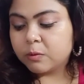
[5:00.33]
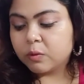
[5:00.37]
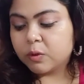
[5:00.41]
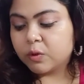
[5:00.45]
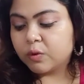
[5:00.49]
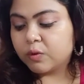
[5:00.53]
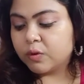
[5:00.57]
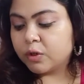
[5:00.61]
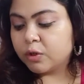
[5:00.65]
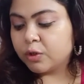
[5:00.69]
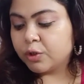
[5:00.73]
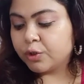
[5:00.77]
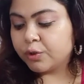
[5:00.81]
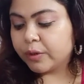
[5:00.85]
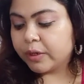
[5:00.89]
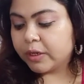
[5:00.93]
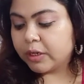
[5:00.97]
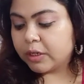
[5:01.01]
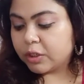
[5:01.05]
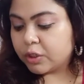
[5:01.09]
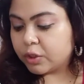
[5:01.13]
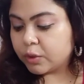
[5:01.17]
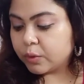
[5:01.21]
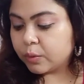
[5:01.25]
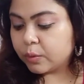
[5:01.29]
which you usually
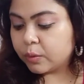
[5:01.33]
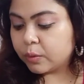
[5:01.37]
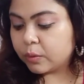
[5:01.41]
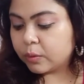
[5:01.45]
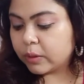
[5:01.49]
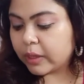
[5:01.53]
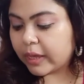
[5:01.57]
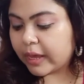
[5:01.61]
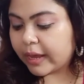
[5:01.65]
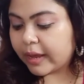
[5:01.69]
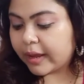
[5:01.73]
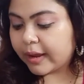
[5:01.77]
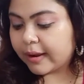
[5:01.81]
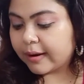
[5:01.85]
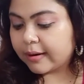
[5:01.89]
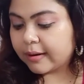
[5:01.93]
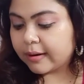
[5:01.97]
do, and